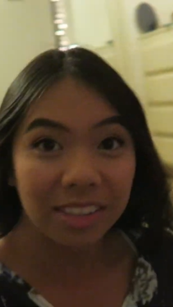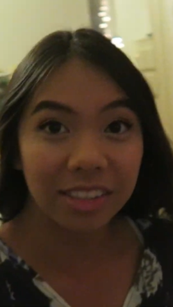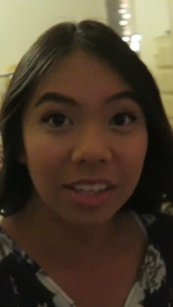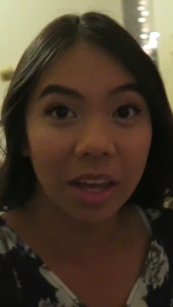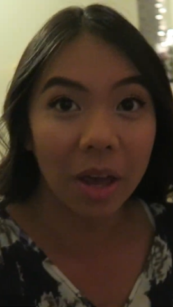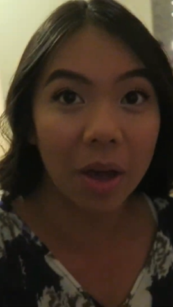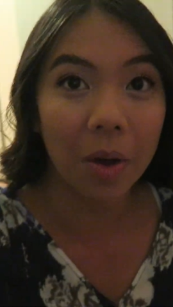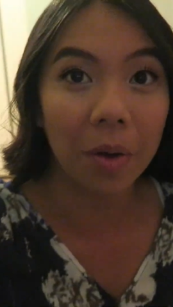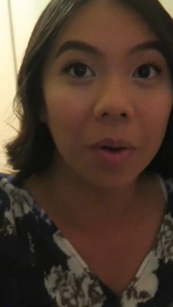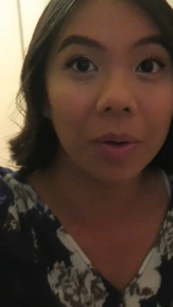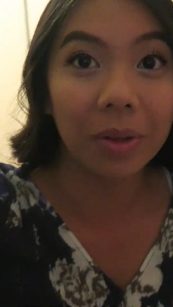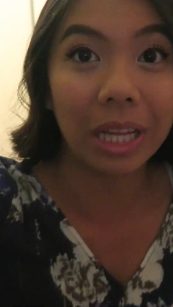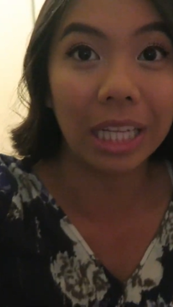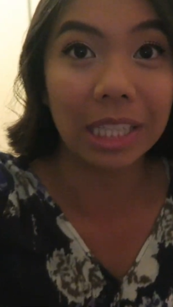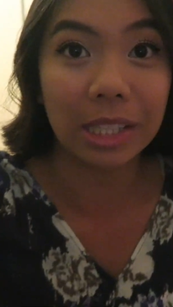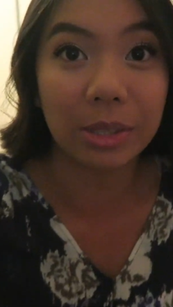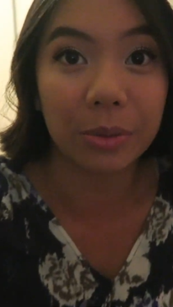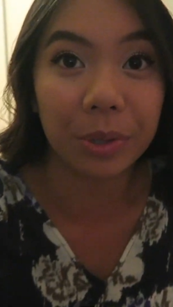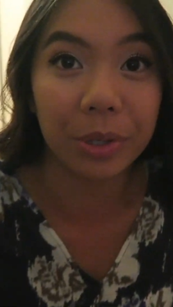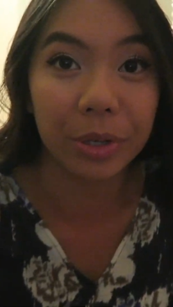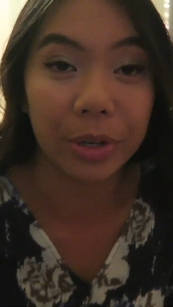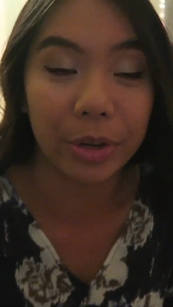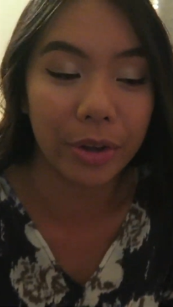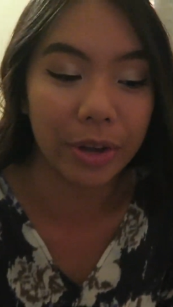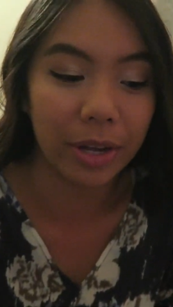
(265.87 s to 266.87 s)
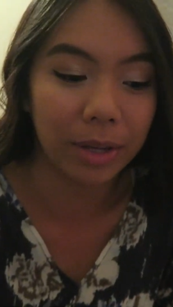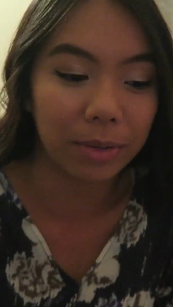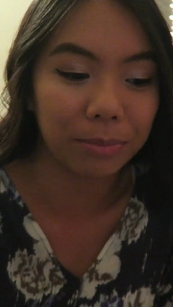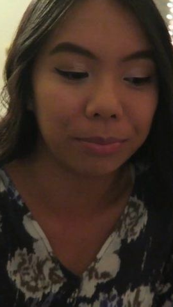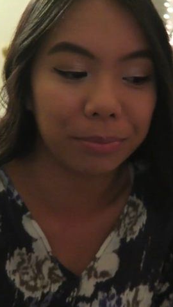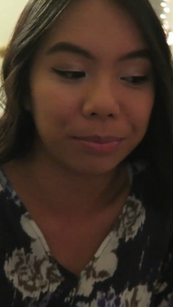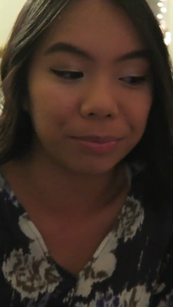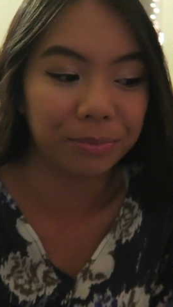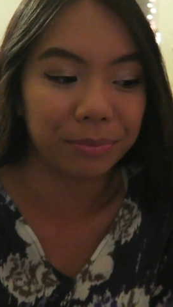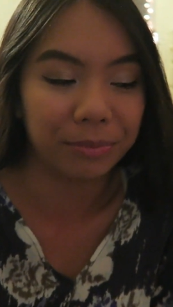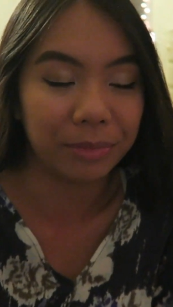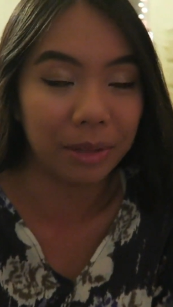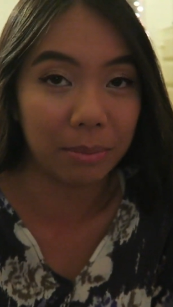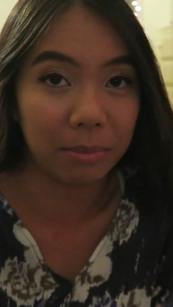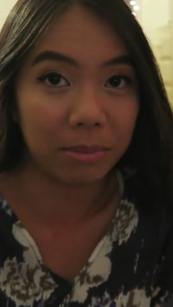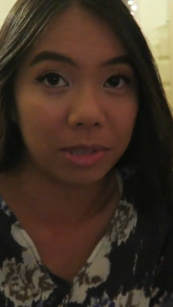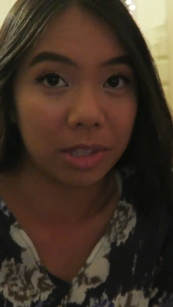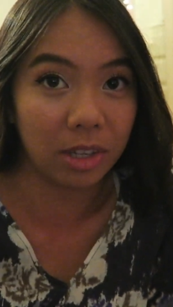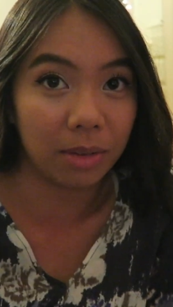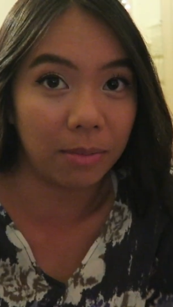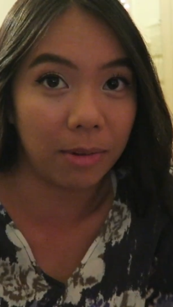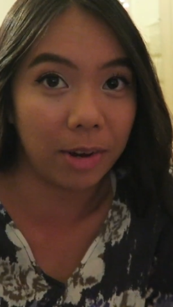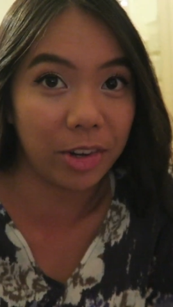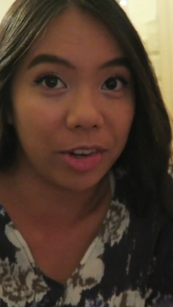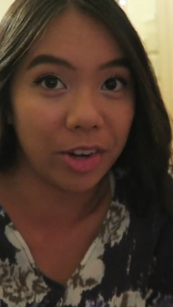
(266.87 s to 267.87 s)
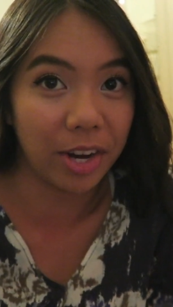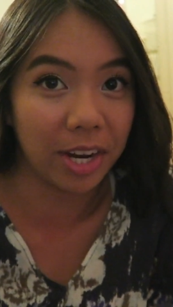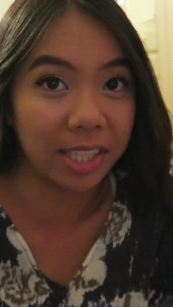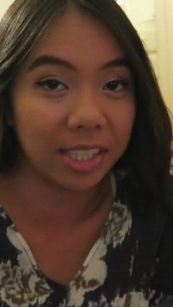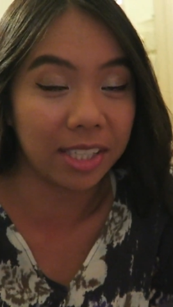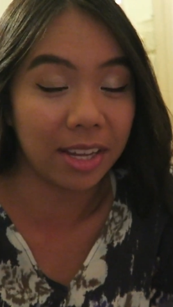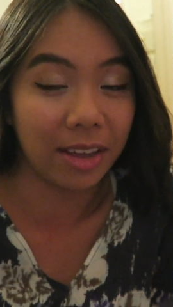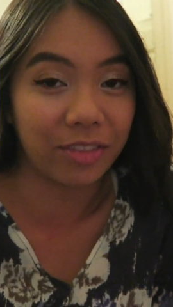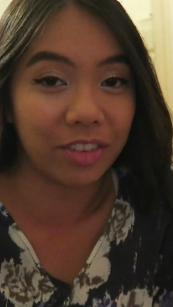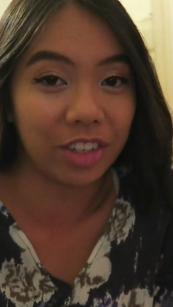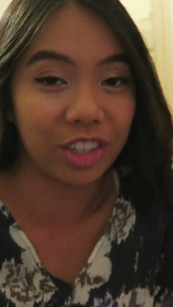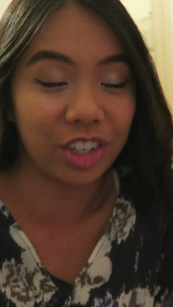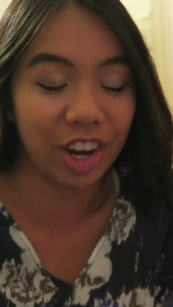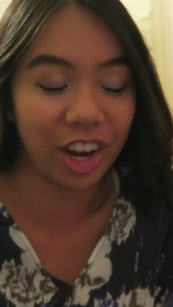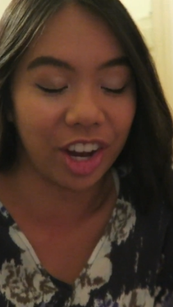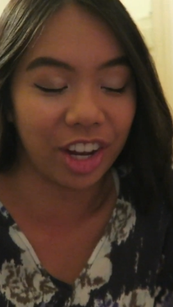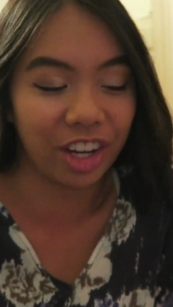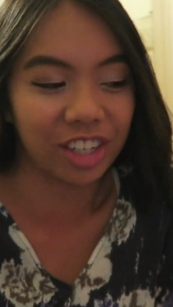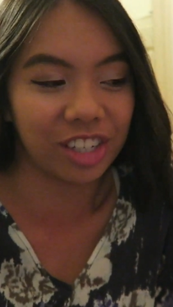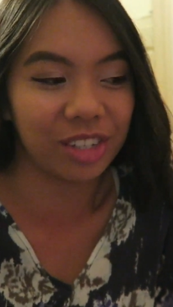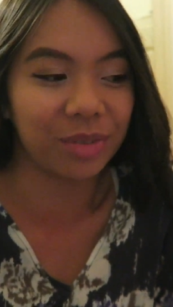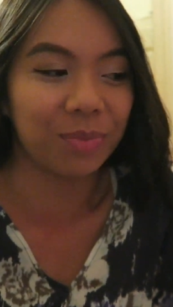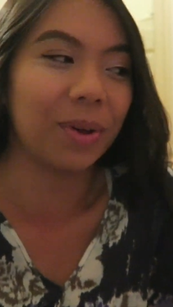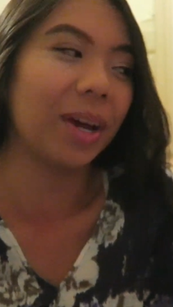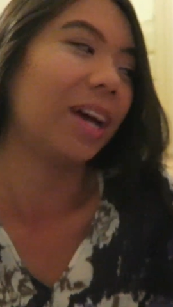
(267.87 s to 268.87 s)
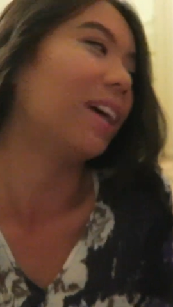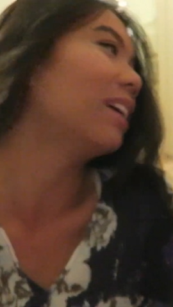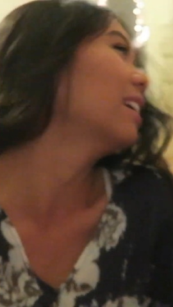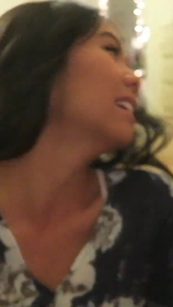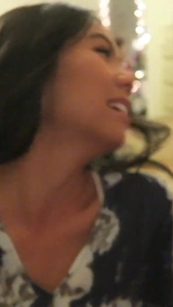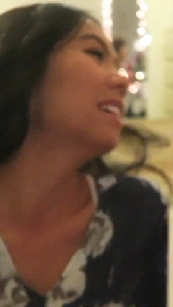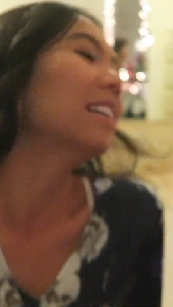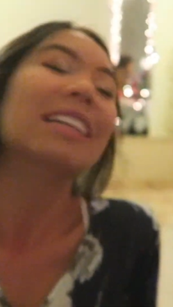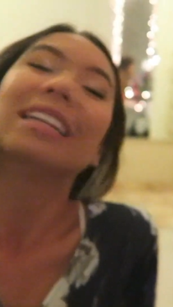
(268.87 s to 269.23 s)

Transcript: So that's what we're doing. I'm still in my dress. I have to change, but.